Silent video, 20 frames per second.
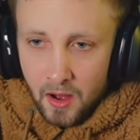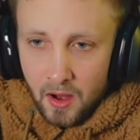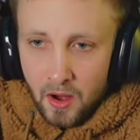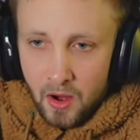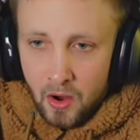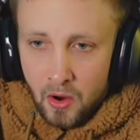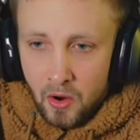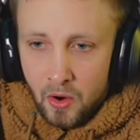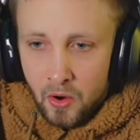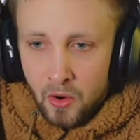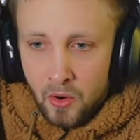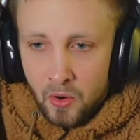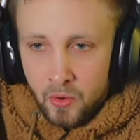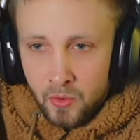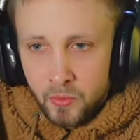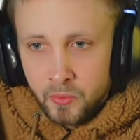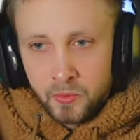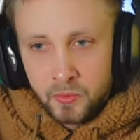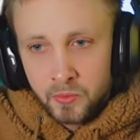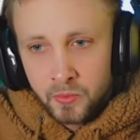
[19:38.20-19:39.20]

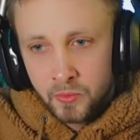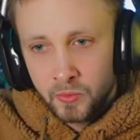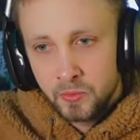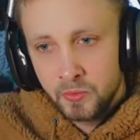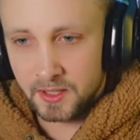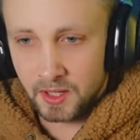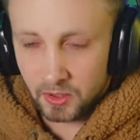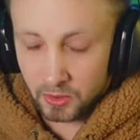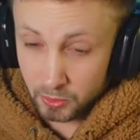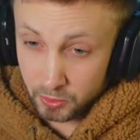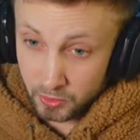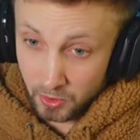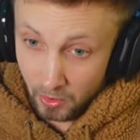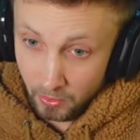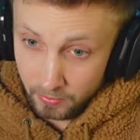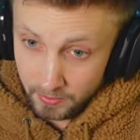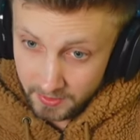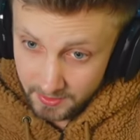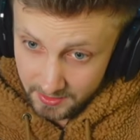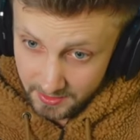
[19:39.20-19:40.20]
Oh, they're
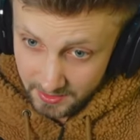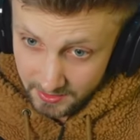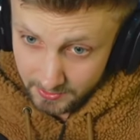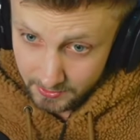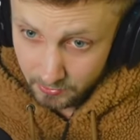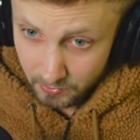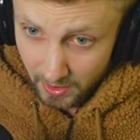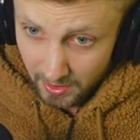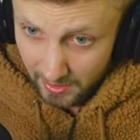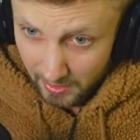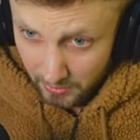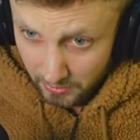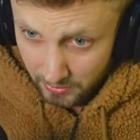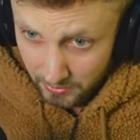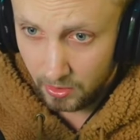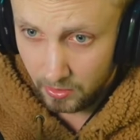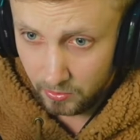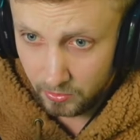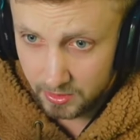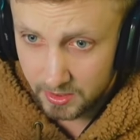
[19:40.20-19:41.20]
going this route?
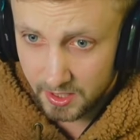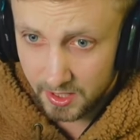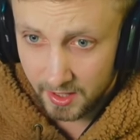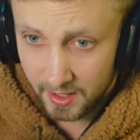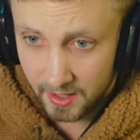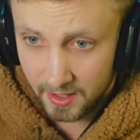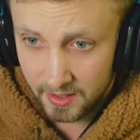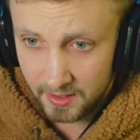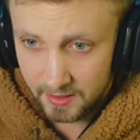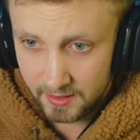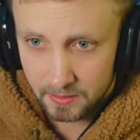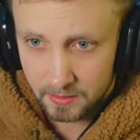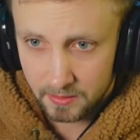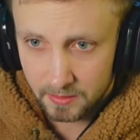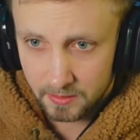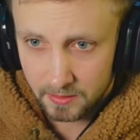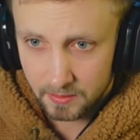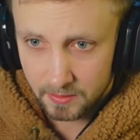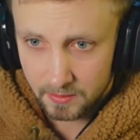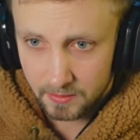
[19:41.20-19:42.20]
Okay.
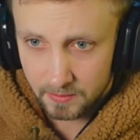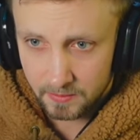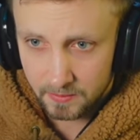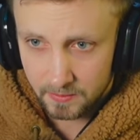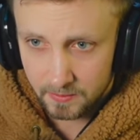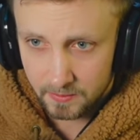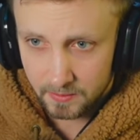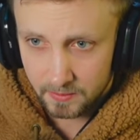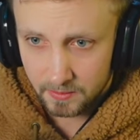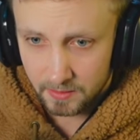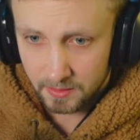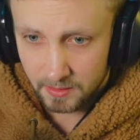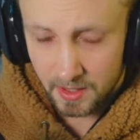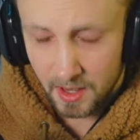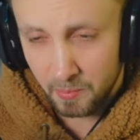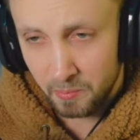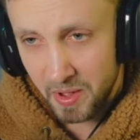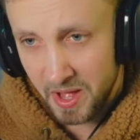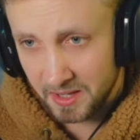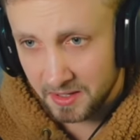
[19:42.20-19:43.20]

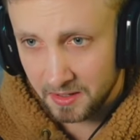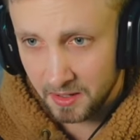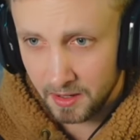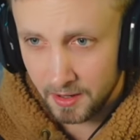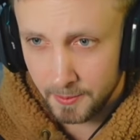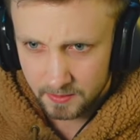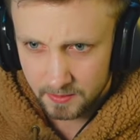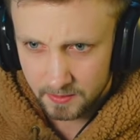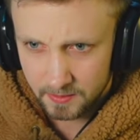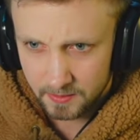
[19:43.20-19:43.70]
Yeah, back up.